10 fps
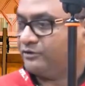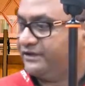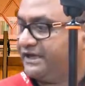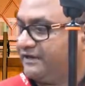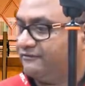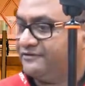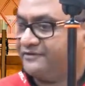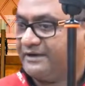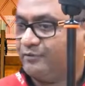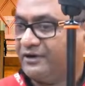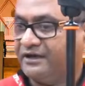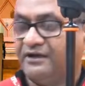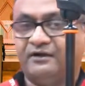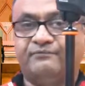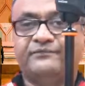I already have one tripod
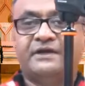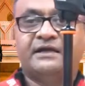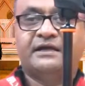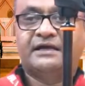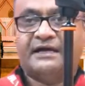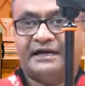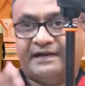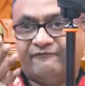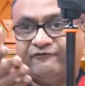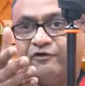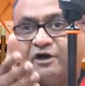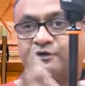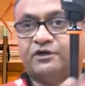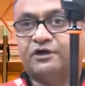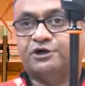here and I've
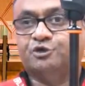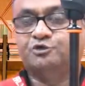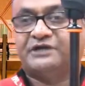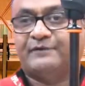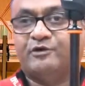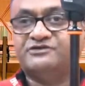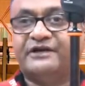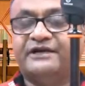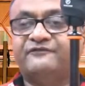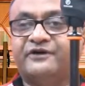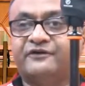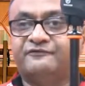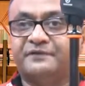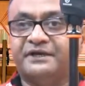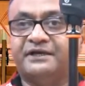got uh, two tripods right in front
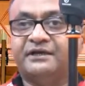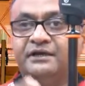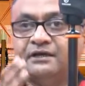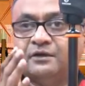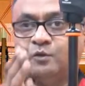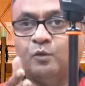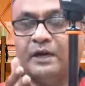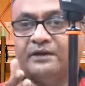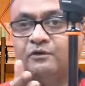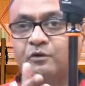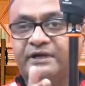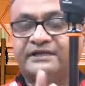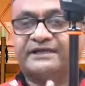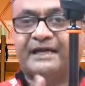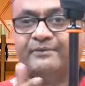of me. One
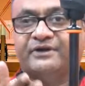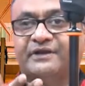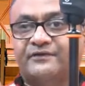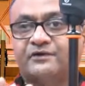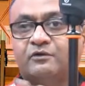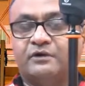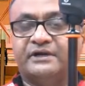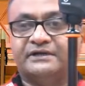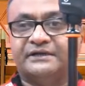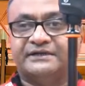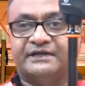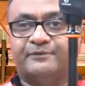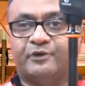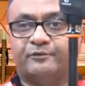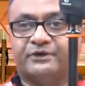holding the camera, the other holding the
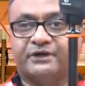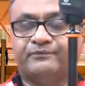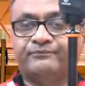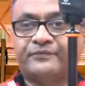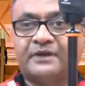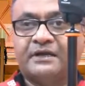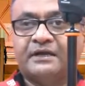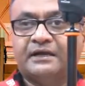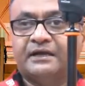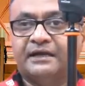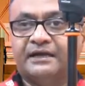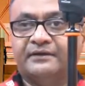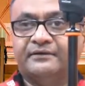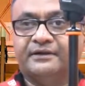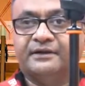teleprompter.
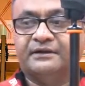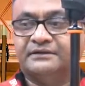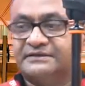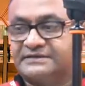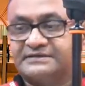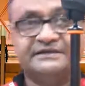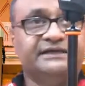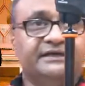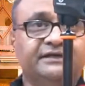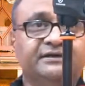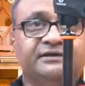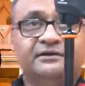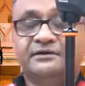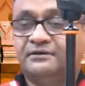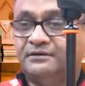This is the,
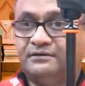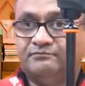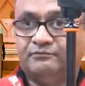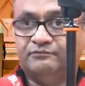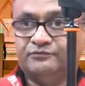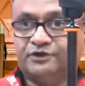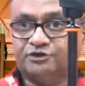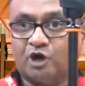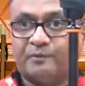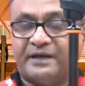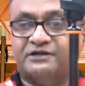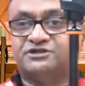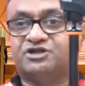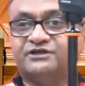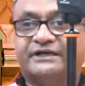the top angle
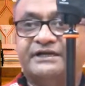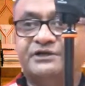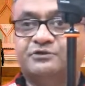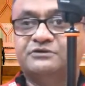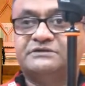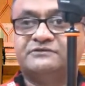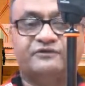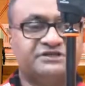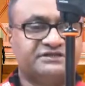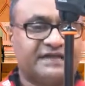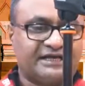shot that I use, which is